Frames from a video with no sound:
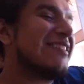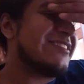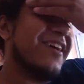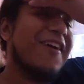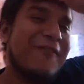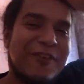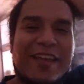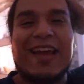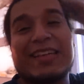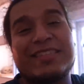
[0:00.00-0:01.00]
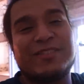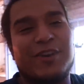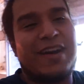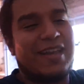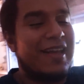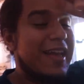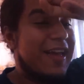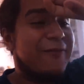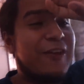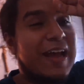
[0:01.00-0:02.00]
So hopefully you guys enjoyed it.
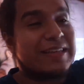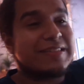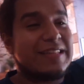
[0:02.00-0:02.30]
If you guys